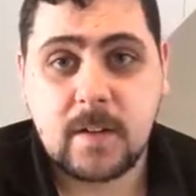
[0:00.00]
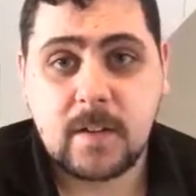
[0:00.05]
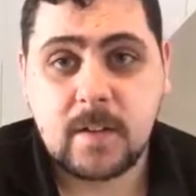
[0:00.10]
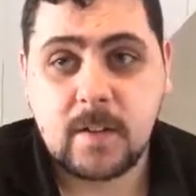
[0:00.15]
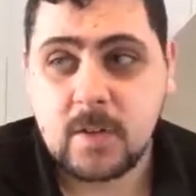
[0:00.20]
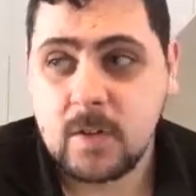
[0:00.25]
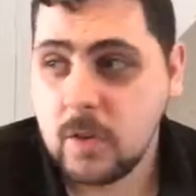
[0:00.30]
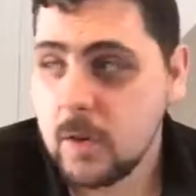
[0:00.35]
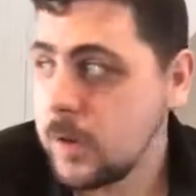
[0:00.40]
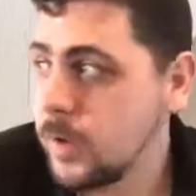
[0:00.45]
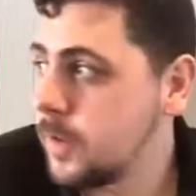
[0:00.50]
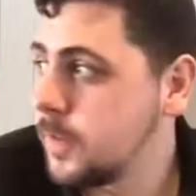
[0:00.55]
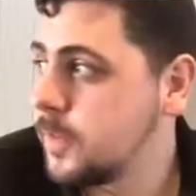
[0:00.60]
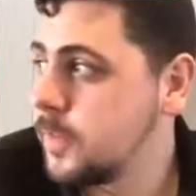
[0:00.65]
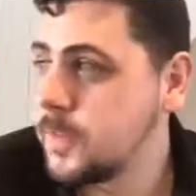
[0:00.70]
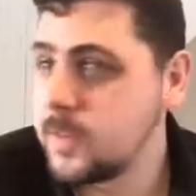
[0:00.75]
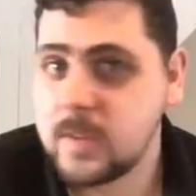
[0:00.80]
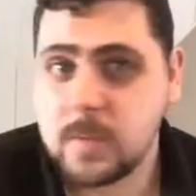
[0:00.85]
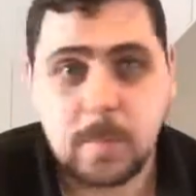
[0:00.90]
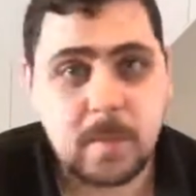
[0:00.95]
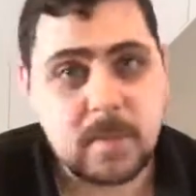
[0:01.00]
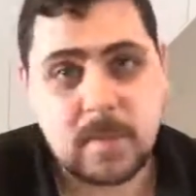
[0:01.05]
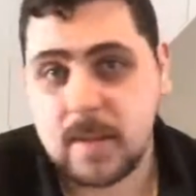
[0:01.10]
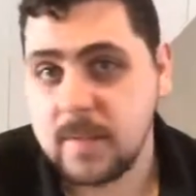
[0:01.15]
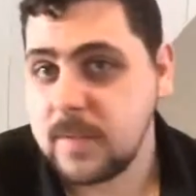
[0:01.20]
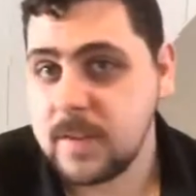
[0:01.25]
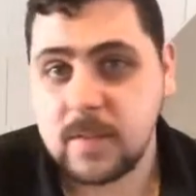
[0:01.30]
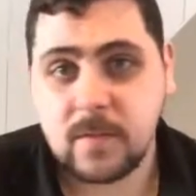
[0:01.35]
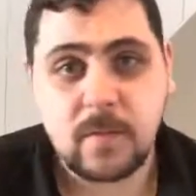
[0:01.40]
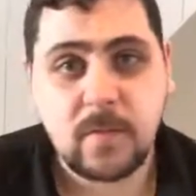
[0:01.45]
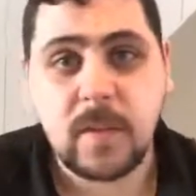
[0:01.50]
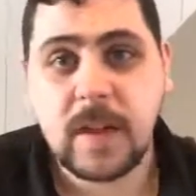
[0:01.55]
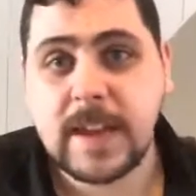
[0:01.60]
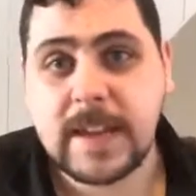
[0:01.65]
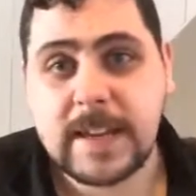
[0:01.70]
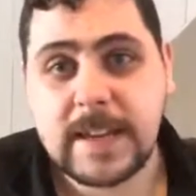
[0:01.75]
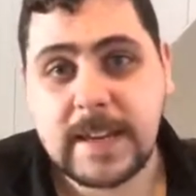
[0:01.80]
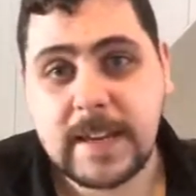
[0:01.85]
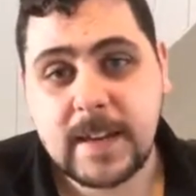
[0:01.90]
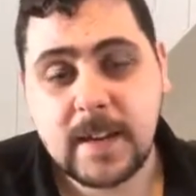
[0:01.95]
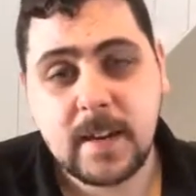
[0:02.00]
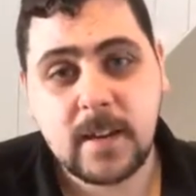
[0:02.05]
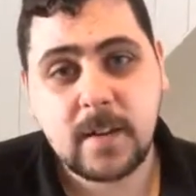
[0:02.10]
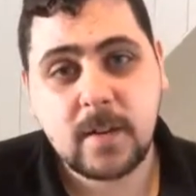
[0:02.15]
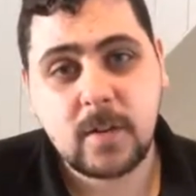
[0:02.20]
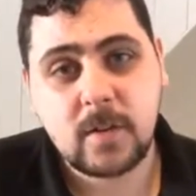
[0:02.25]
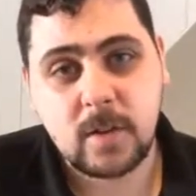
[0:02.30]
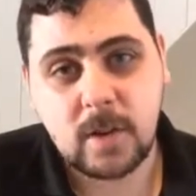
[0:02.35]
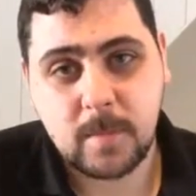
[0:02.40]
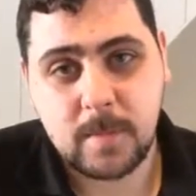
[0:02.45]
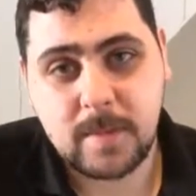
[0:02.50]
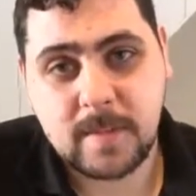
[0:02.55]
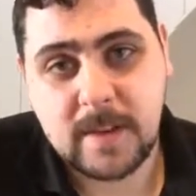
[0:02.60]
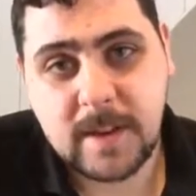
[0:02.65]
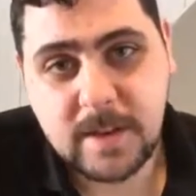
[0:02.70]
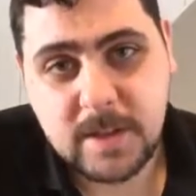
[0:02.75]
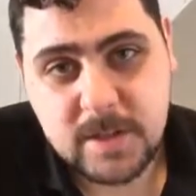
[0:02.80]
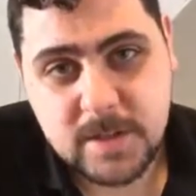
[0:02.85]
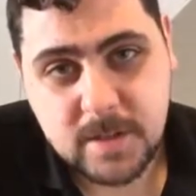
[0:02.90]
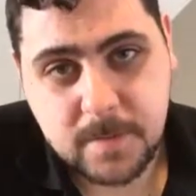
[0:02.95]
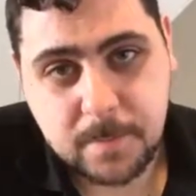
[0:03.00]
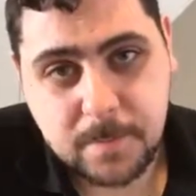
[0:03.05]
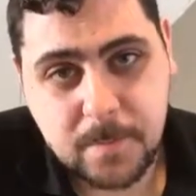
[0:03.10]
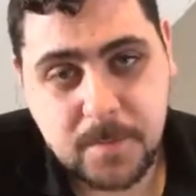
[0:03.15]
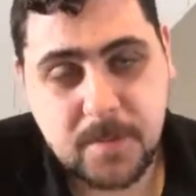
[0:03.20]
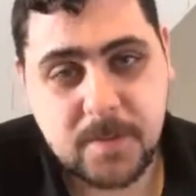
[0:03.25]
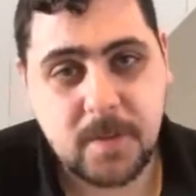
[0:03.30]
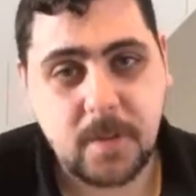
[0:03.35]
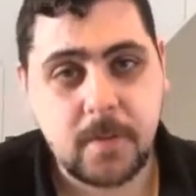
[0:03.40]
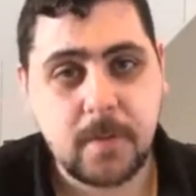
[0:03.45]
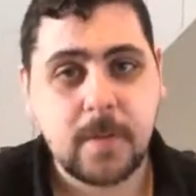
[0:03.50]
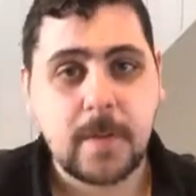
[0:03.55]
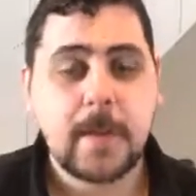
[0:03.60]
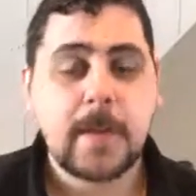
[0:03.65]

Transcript: non-specific, vague documentation. So